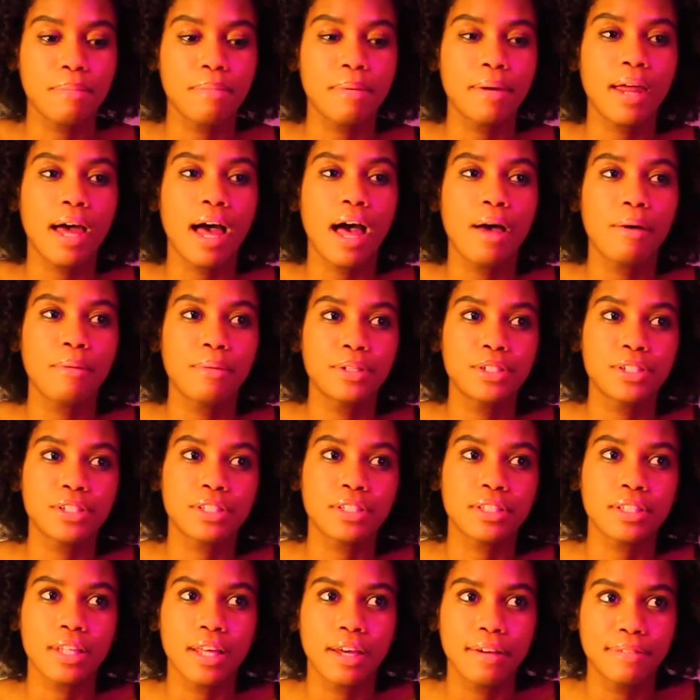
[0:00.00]
but I would
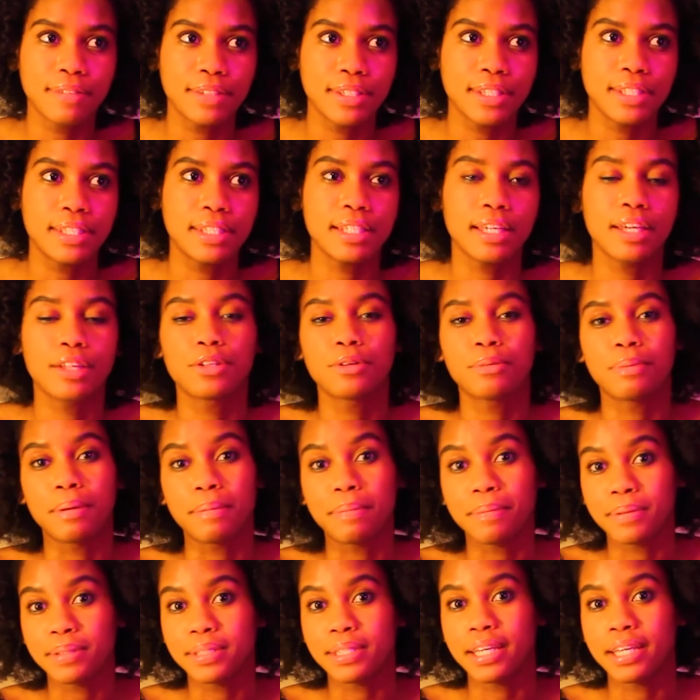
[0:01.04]
just love to see other people